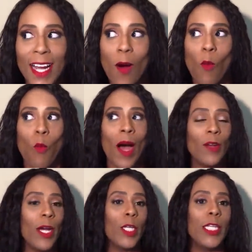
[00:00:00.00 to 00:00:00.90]
Why do
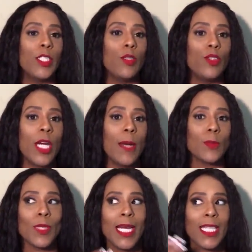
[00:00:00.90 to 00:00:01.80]
I need two jobs
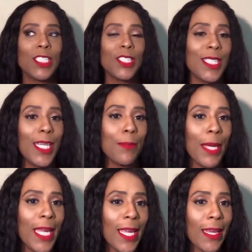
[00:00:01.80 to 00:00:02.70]
when I can just get a
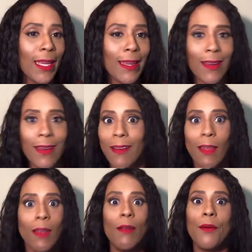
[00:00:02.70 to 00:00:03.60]
man?
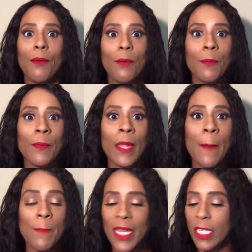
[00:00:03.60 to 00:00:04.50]
Hello?
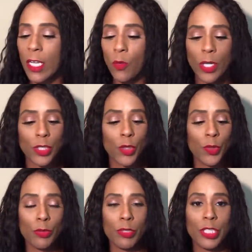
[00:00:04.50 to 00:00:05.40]
Men can work 2 and
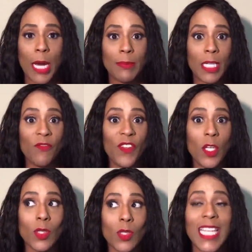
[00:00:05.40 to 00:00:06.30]
3 jobs and
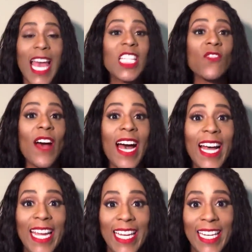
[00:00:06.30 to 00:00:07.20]
feel
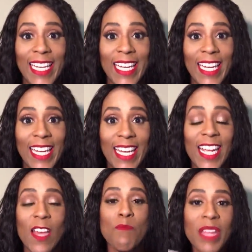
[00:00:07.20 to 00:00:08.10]
satisfied.
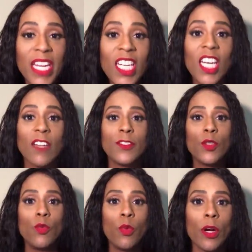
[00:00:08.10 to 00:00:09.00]
Men love to
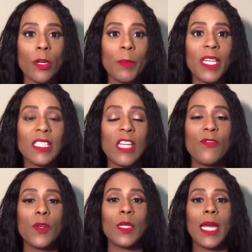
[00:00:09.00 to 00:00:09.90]
work because they
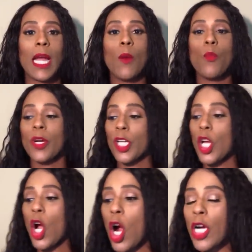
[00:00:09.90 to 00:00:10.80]
feel like I'm working
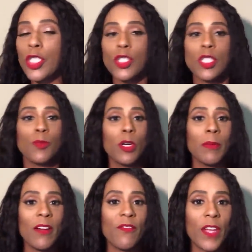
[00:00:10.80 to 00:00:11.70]
hard to support
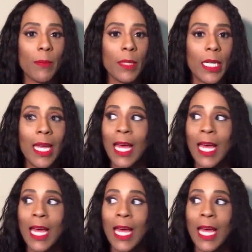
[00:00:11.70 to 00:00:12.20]
my family.